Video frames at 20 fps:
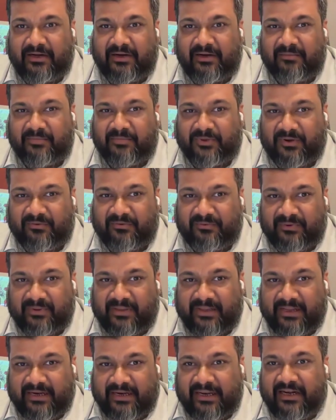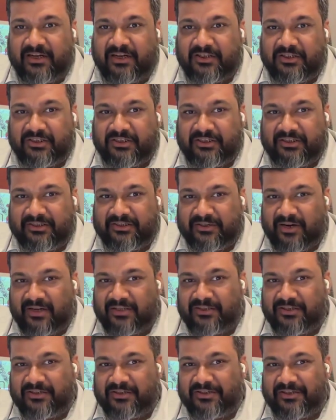in terms of their energy
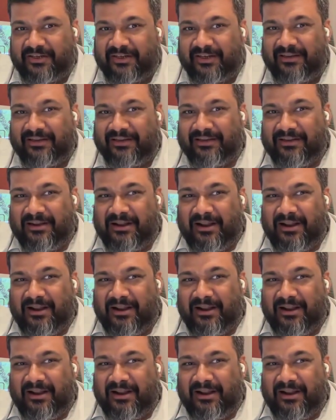trajectory.